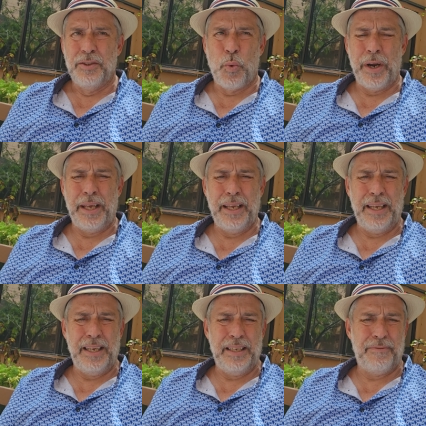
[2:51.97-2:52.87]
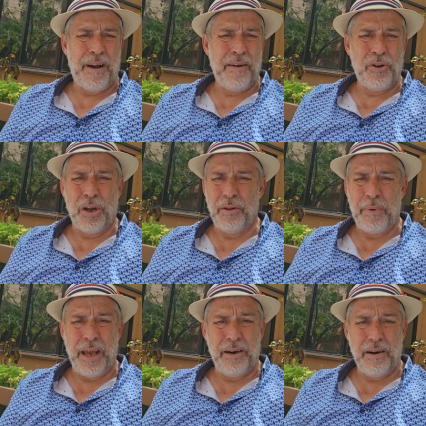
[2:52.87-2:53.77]
$25
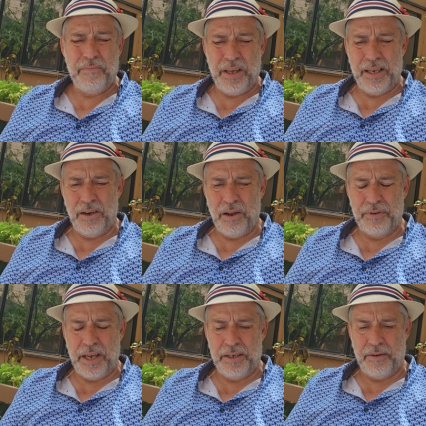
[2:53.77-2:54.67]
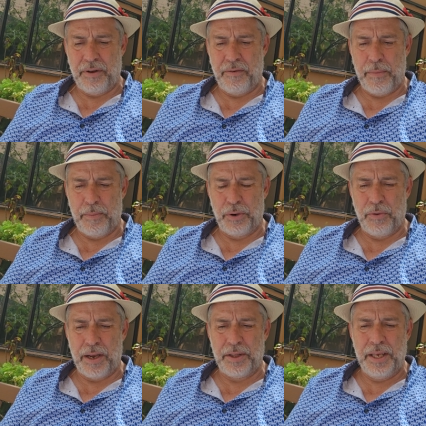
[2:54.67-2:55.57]
payer, I'm thinking offhand, if I remember
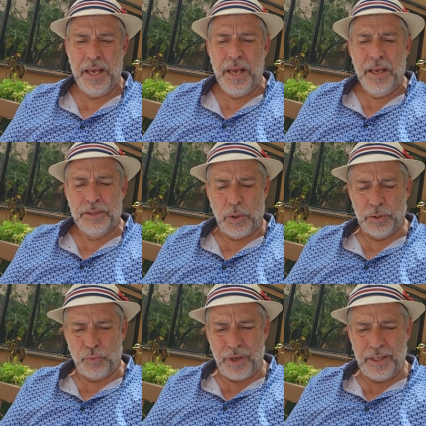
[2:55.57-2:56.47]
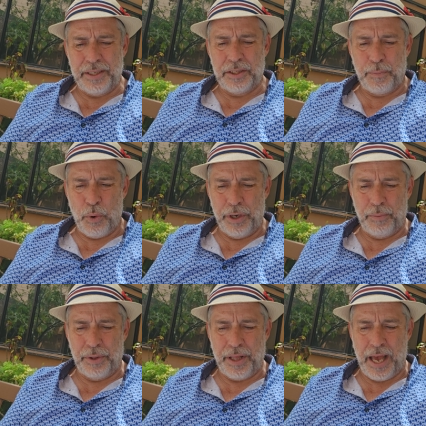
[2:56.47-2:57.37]
correctly. So I was really
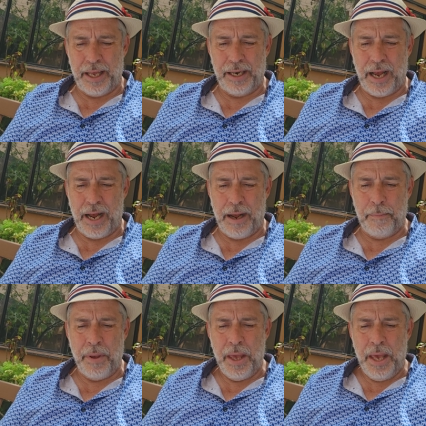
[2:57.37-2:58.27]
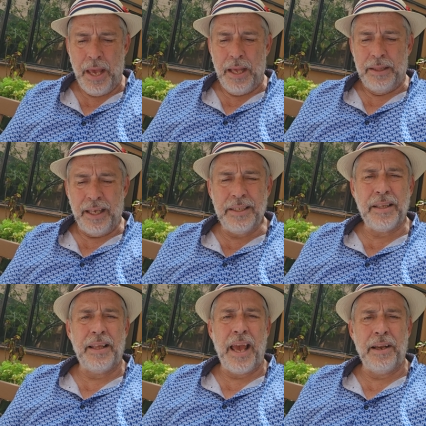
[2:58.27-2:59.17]
disappointed with that. Um, these
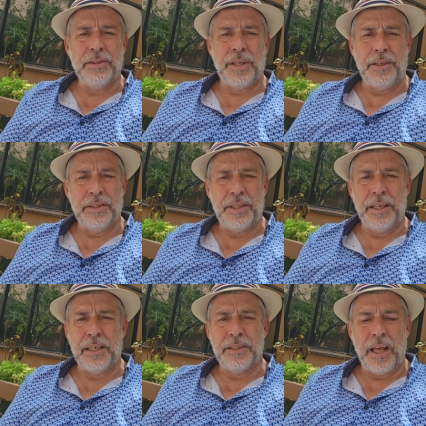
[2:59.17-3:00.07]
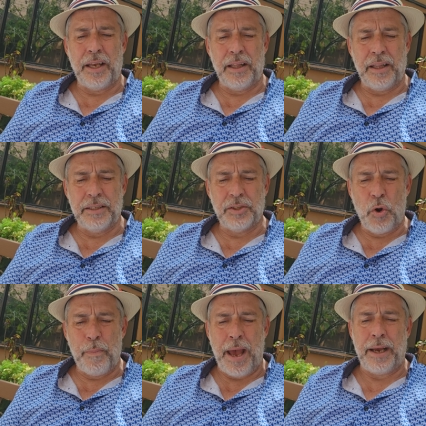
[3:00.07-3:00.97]
are the angles that you see because like let's
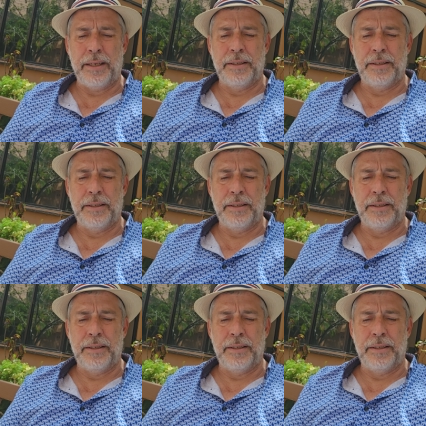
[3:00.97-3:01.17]
go back